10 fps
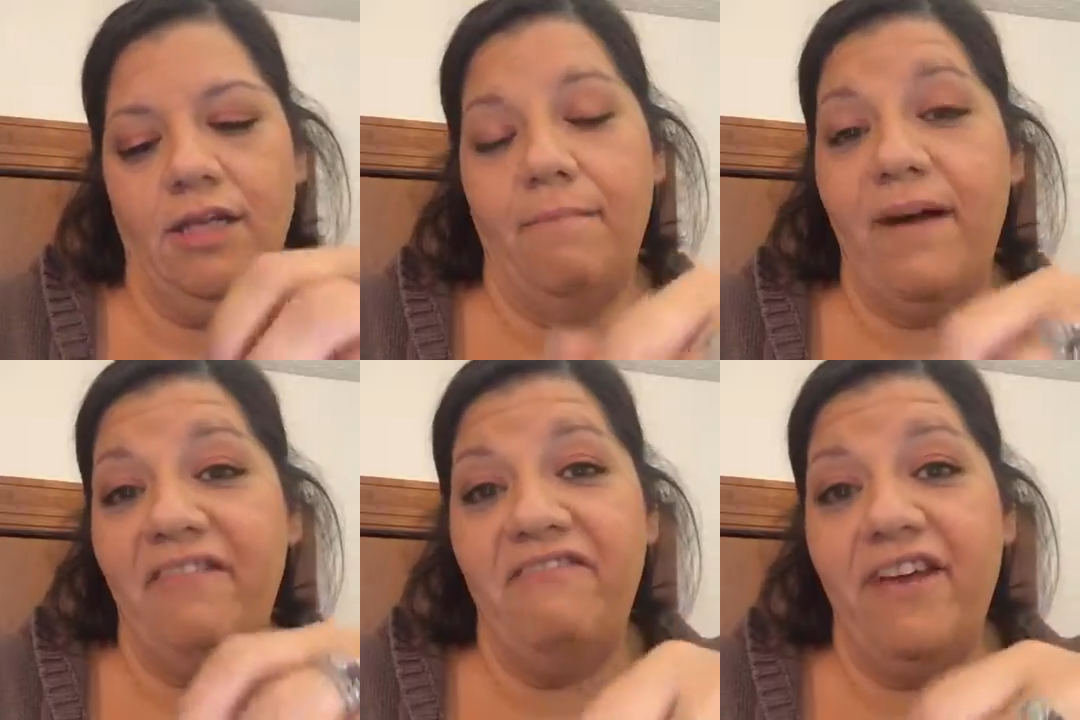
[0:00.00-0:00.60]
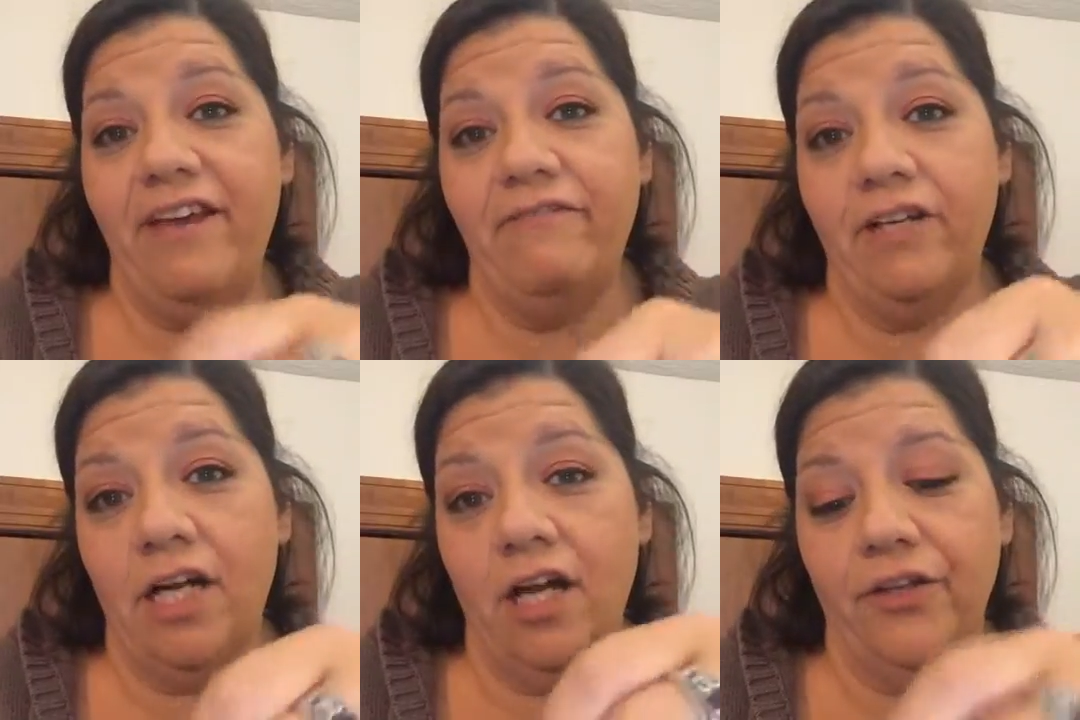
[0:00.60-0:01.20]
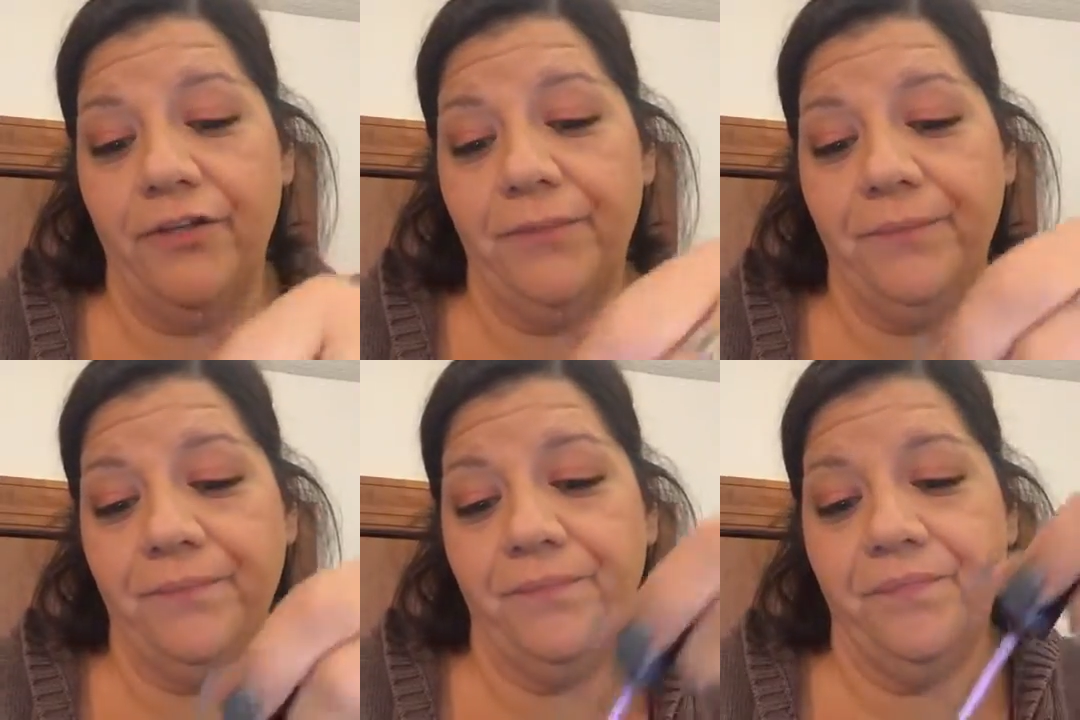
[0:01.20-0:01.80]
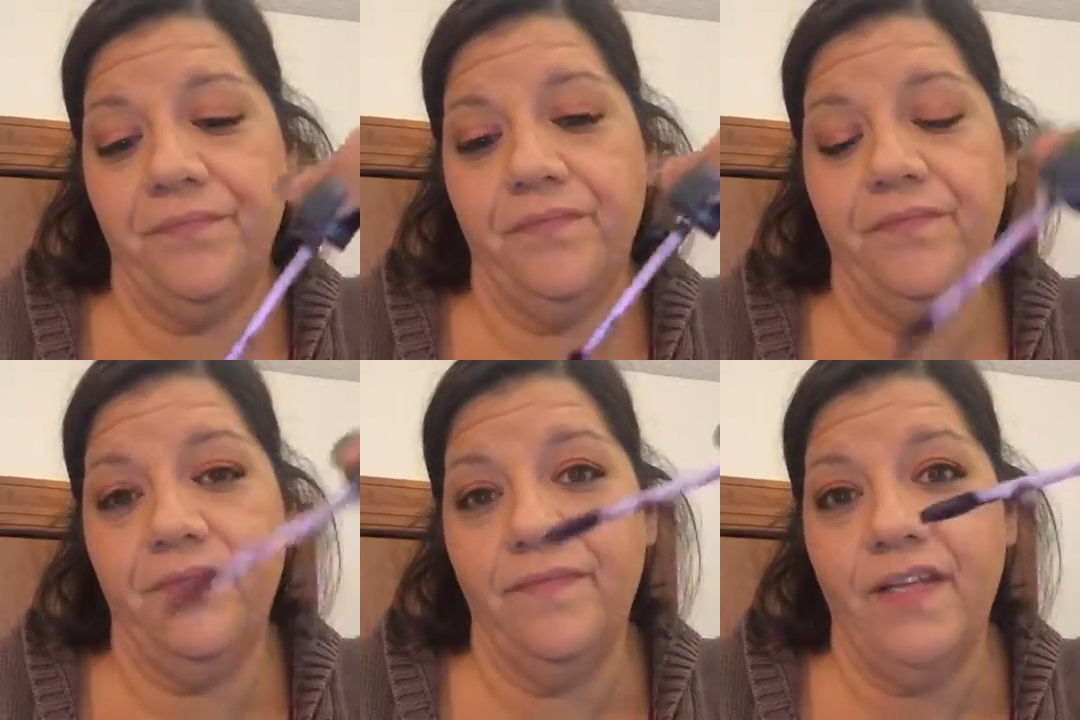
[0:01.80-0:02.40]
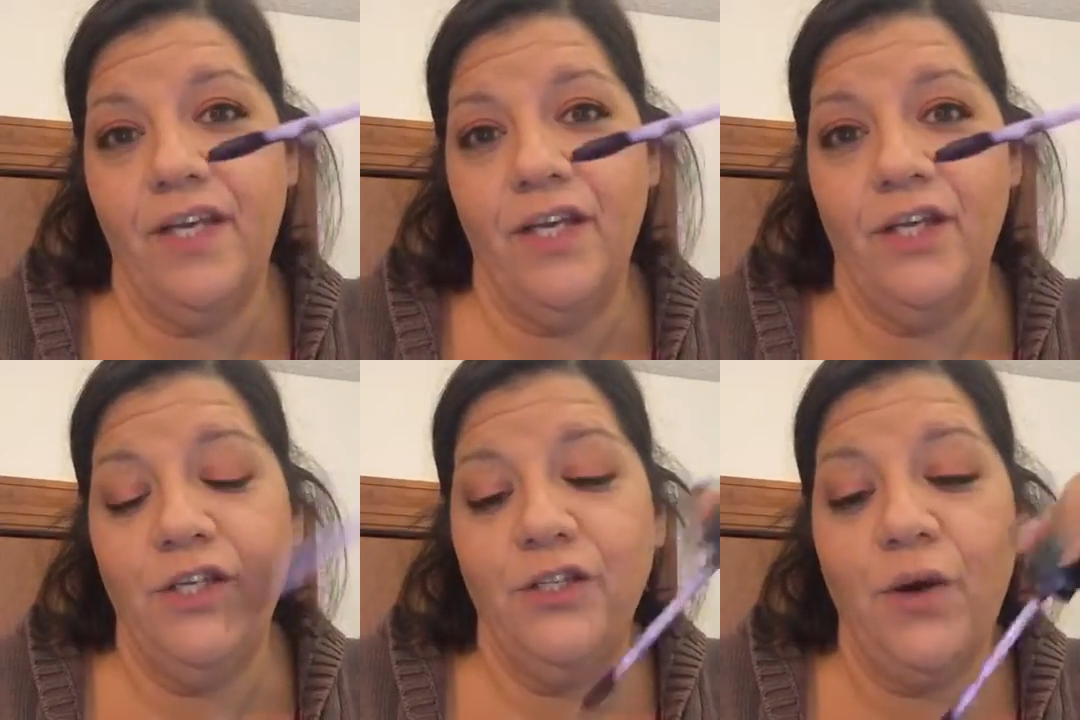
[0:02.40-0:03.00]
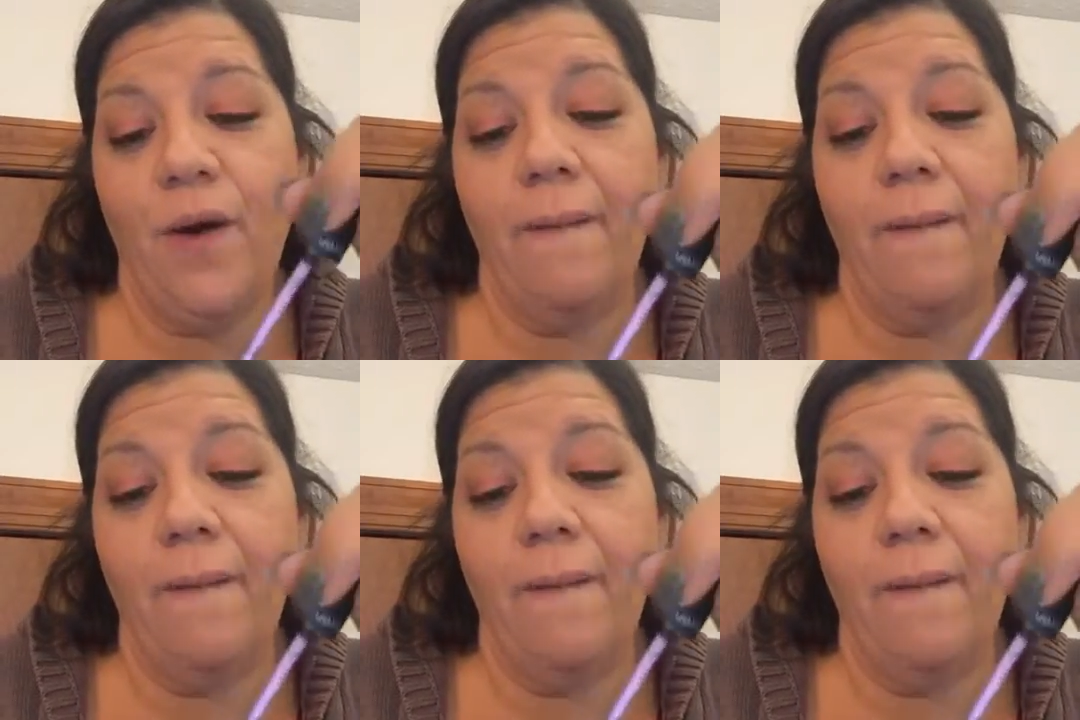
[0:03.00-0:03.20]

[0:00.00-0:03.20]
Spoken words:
My favorite color. So